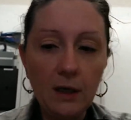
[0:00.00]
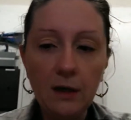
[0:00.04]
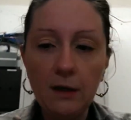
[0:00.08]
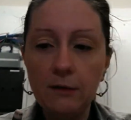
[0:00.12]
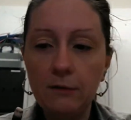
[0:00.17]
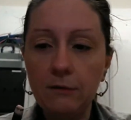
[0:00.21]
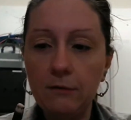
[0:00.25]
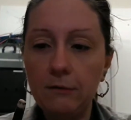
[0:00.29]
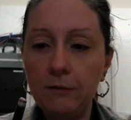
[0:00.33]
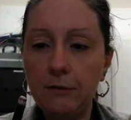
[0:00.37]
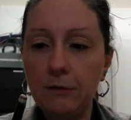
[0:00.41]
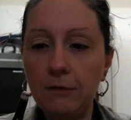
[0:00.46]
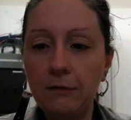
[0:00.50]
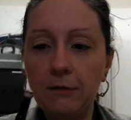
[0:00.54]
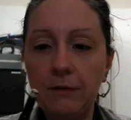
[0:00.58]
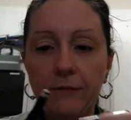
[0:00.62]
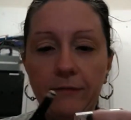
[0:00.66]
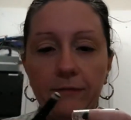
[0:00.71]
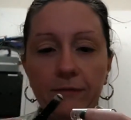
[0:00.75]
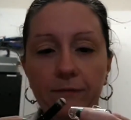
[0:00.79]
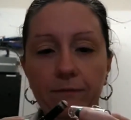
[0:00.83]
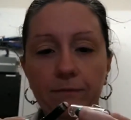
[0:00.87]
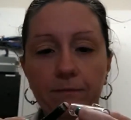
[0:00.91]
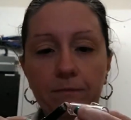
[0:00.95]
I don't know
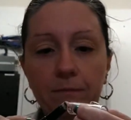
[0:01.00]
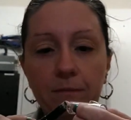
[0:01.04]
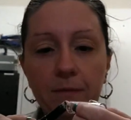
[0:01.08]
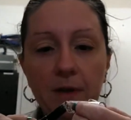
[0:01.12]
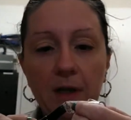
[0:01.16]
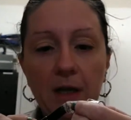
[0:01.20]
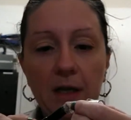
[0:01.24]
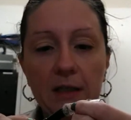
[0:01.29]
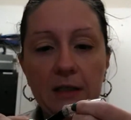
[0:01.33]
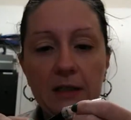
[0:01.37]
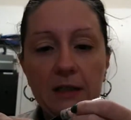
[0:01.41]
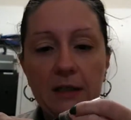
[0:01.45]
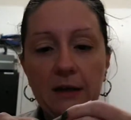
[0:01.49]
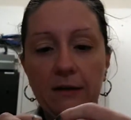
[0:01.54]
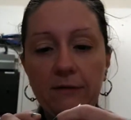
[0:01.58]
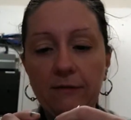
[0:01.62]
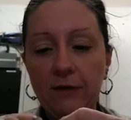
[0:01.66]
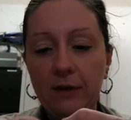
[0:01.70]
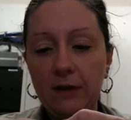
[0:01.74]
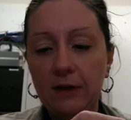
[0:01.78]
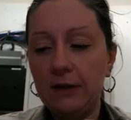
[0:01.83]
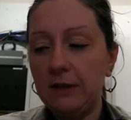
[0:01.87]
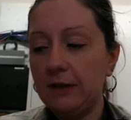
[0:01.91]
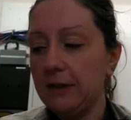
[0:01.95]
if
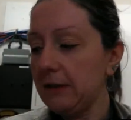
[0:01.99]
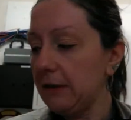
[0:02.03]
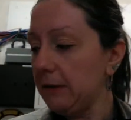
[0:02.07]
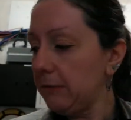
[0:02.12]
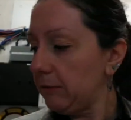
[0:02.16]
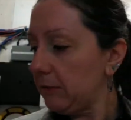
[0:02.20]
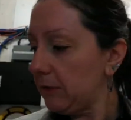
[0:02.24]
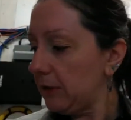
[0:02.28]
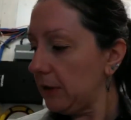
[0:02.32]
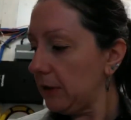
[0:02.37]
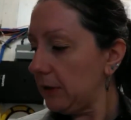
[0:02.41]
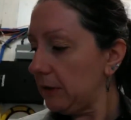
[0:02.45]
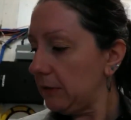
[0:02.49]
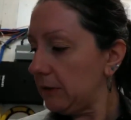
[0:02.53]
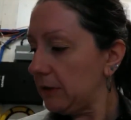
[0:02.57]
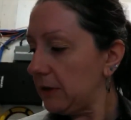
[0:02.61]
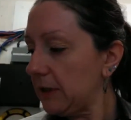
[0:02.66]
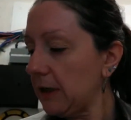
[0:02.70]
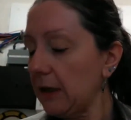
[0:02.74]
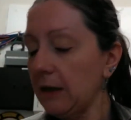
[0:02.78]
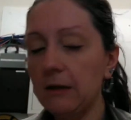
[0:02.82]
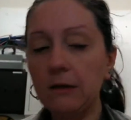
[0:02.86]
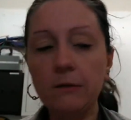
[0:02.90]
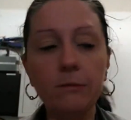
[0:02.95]
Thanksgiving is something you
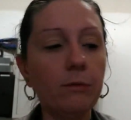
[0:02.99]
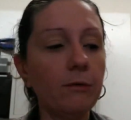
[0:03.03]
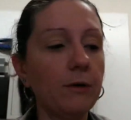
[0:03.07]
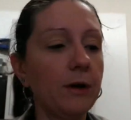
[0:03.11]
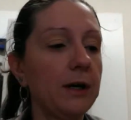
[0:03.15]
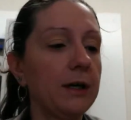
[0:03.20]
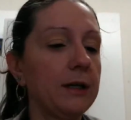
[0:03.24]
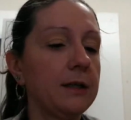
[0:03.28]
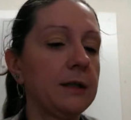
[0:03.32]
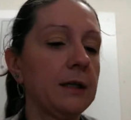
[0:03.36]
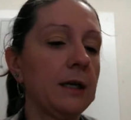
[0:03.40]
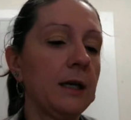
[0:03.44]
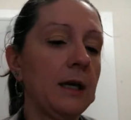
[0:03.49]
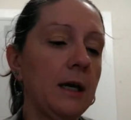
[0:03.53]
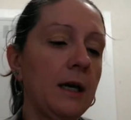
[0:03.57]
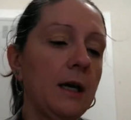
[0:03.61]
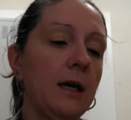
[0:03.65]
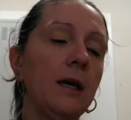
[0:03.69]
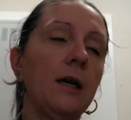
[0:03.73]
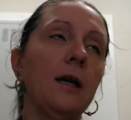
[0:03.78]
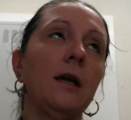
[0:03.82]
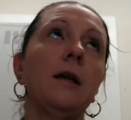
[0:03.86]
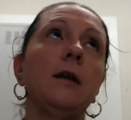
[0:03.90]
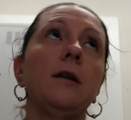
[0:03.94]
celebrate
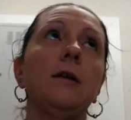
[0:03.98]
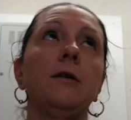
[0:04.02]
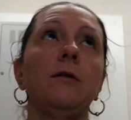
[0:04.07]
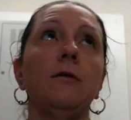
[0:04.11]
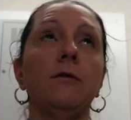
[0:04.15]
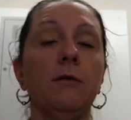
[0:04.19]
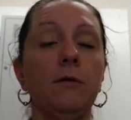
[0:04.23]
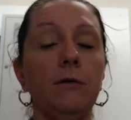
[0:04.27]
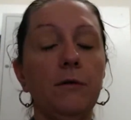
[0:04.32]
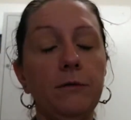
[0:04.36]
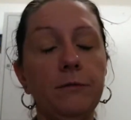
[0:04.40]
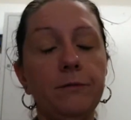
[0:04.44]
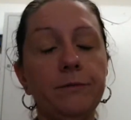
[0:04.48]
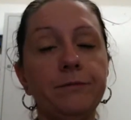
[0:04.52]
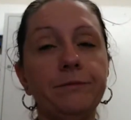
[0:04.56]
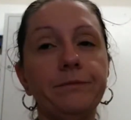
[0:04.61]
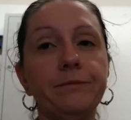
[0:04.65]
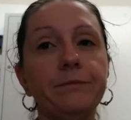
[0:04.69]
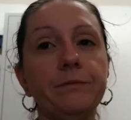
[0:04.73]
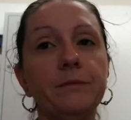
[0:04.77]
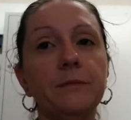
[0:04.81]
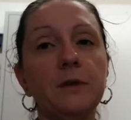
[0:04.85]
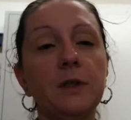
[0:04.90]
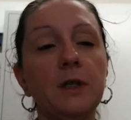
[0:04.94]
in your
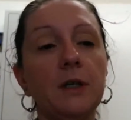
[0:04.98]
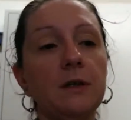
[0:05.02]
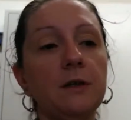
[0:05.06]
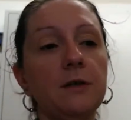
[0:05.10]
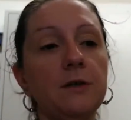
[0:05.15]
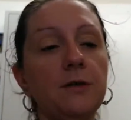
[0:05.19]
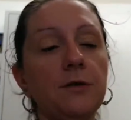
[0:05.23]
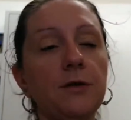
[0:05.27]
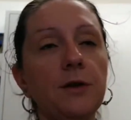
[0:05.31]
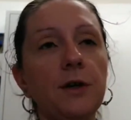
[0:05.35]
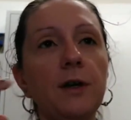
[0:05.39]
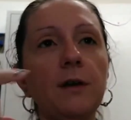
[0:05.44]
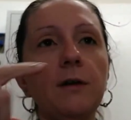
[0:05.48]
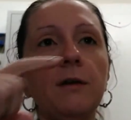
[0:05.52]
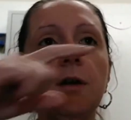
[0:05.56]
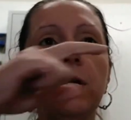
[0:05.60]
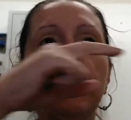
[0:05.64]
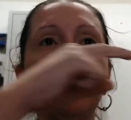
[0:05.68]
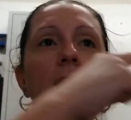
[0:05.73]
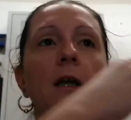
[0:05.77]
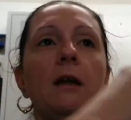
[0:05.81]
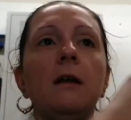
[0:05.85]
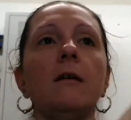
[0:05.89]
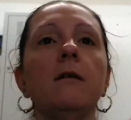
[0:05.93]
country,
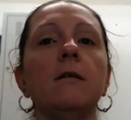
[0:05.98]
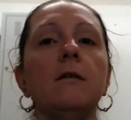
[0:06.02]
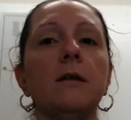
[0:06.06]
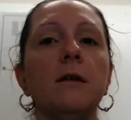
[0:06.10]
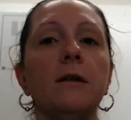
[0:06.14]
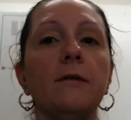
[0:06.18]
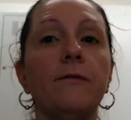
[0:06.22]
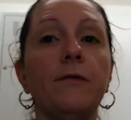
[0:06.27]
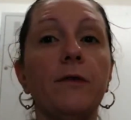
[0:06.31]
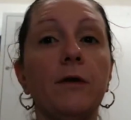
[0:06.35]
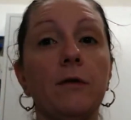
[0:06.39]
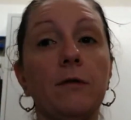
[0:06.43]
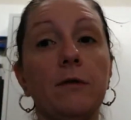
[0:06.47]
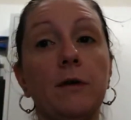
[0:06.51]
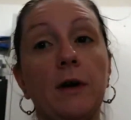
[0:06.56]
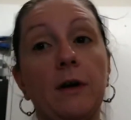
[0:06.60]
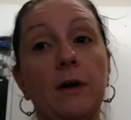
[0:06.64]
if you're